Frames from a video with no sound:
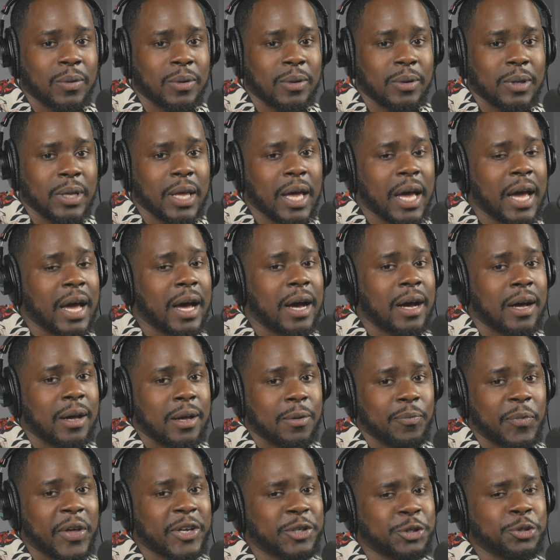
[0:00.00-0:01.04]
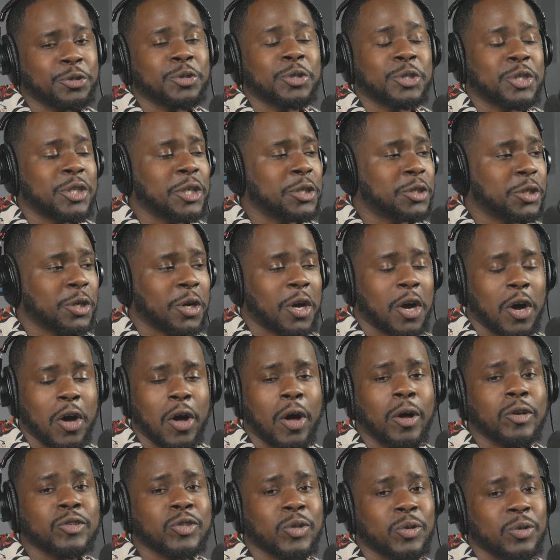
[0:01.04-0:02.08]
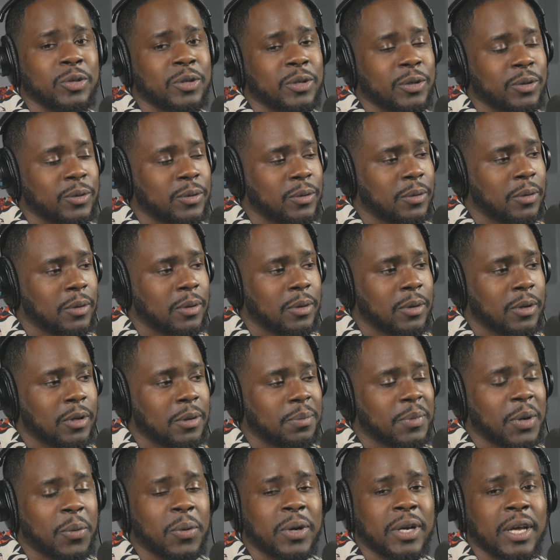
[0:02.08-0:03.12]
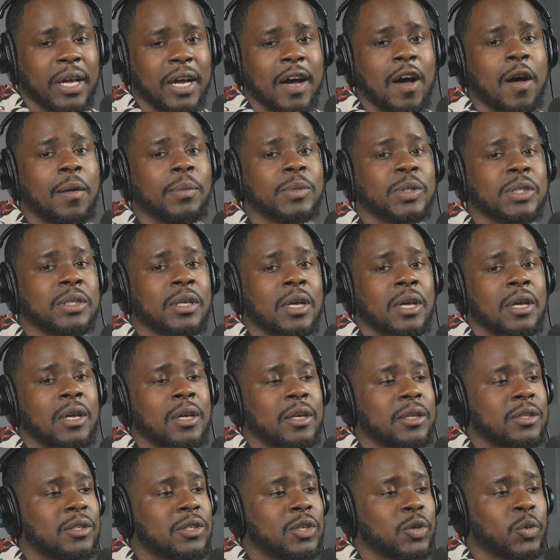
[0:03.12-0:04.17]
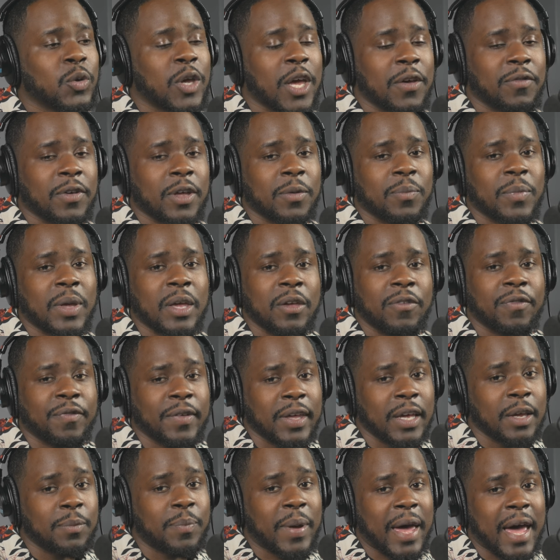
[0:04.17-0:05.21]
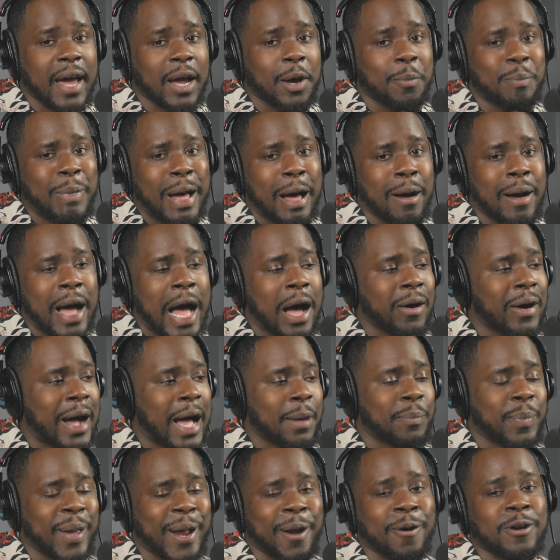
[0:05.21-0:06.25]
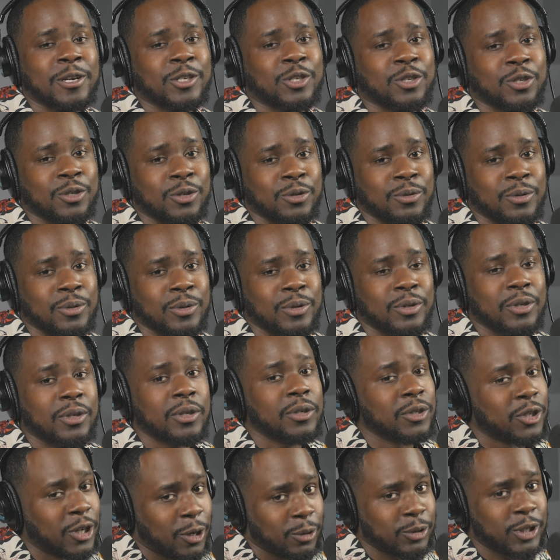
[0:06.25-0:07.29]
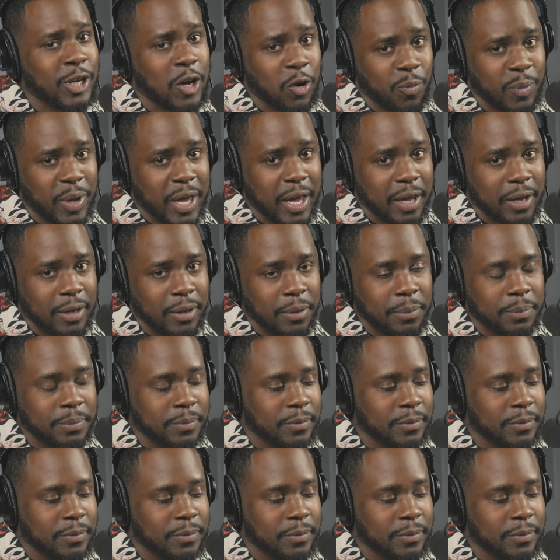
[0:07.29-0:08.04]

Yeah, make sure the teacher calls on you. But when it comes to giving me feedback about how I parent you, don't talk back.